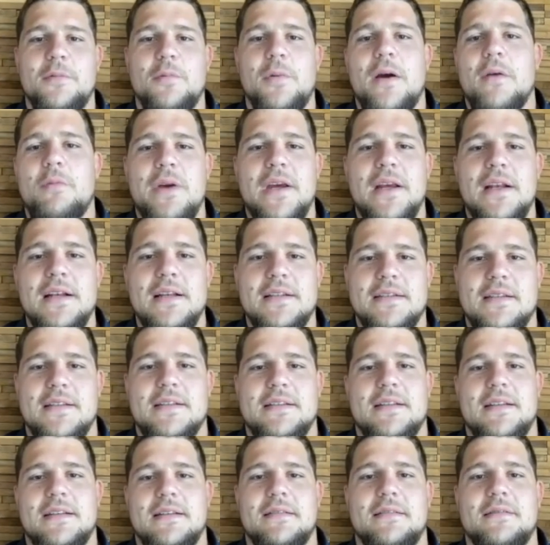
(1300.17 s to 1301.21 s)
my
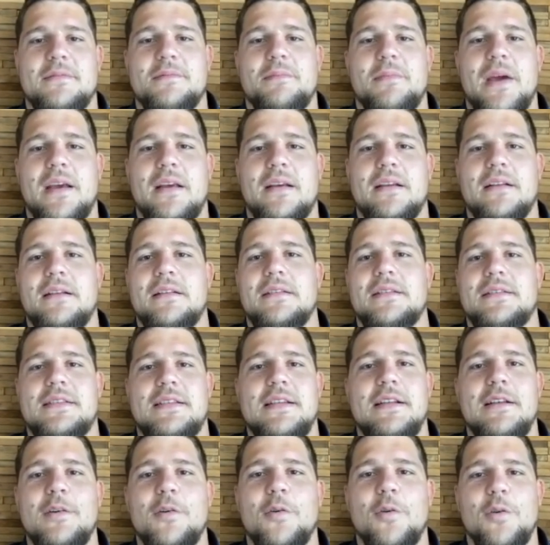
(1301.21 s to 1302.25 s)
weaknesses and
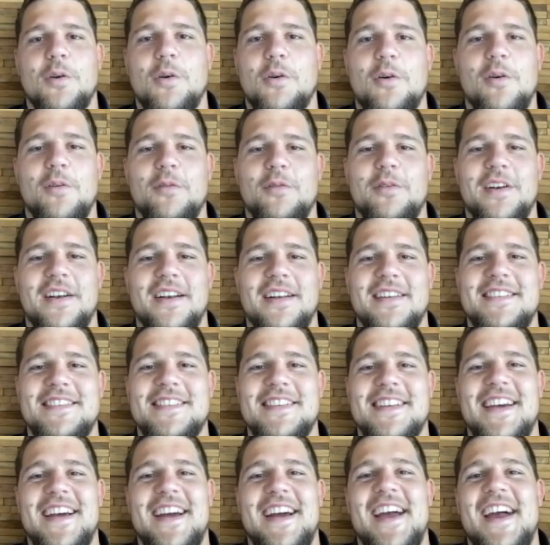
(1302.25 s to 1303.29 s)
steal all your confidence.